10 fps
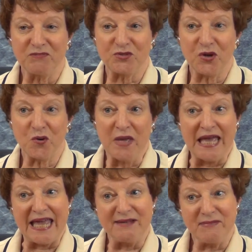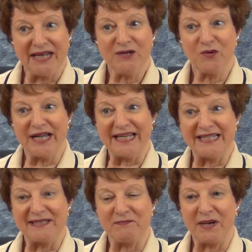So, in many
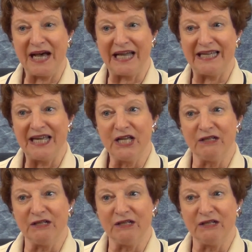ways, by